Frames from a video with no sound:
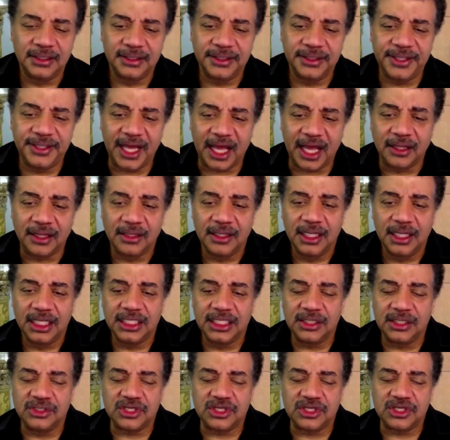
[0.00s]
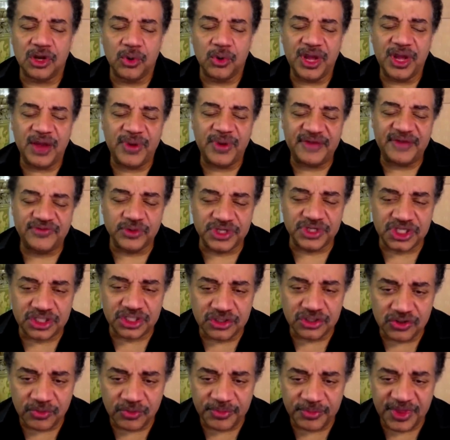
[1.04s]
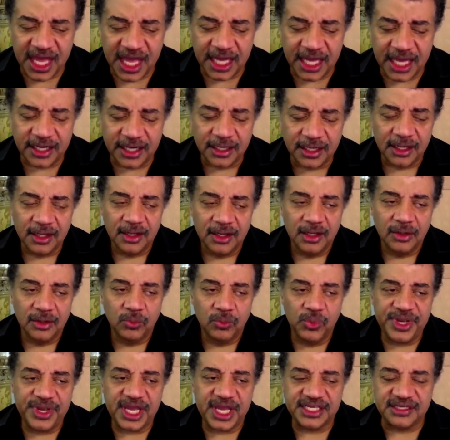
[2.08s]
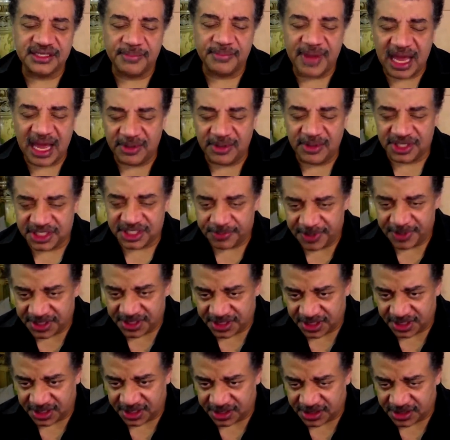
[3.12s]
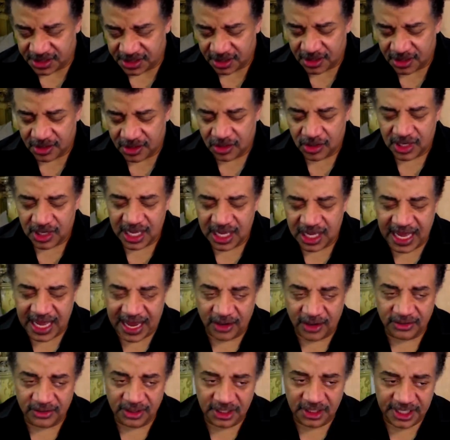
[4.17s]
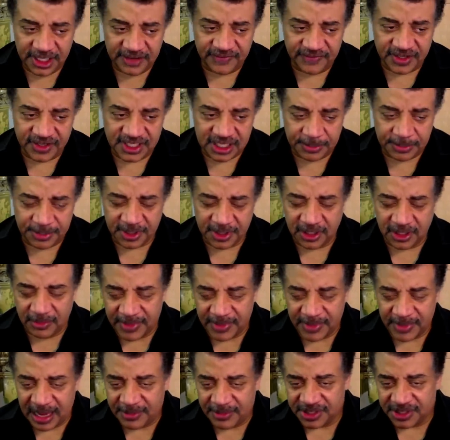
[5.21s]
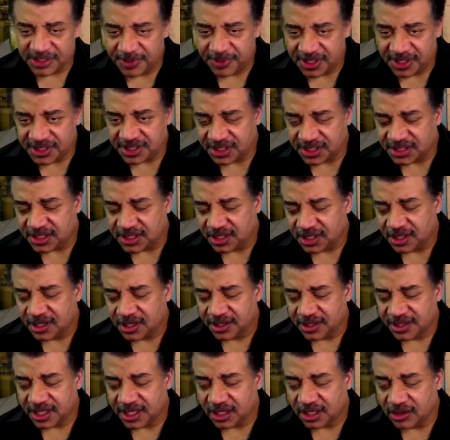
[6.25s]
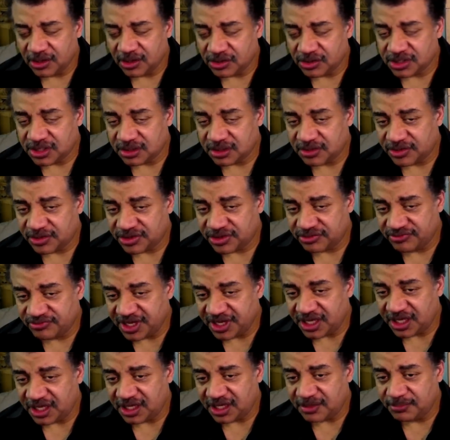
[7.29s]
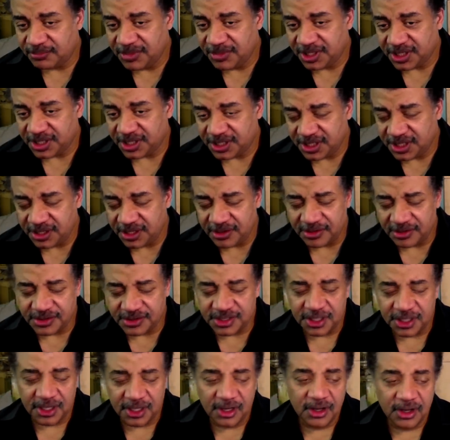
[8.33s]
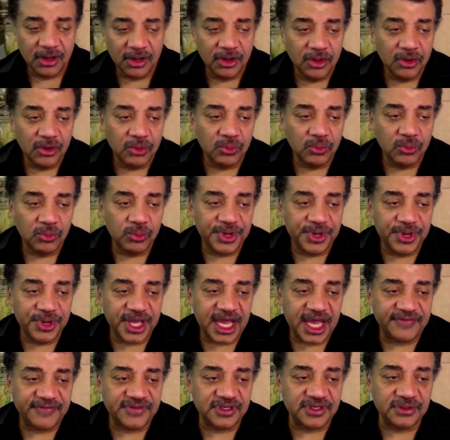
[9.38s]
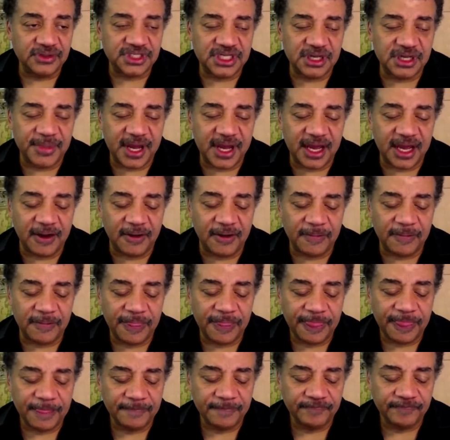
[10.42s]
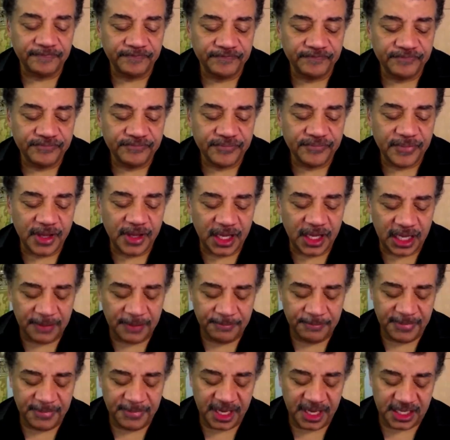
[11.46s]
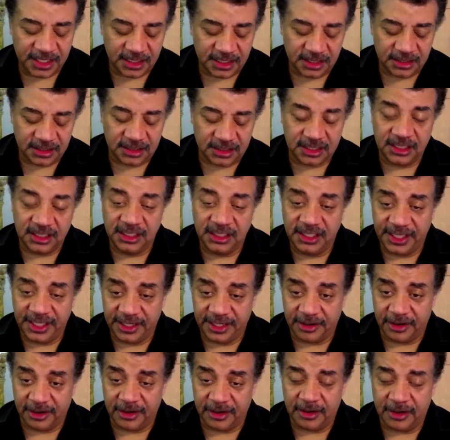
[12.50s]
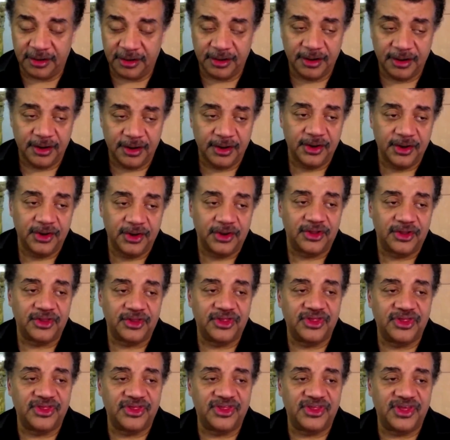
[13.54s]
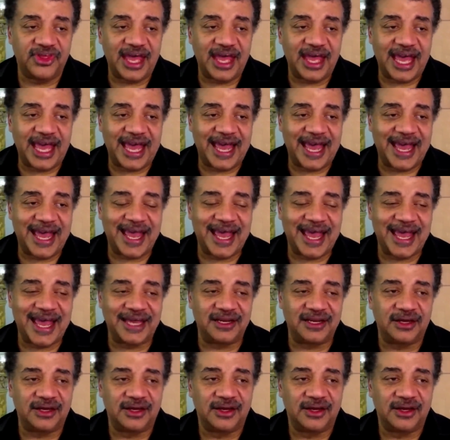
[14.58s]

Yeah. So we have to assume that we as a mammal species outlive a typical mammal species that goes 3 million years. We have to somehow make it clear that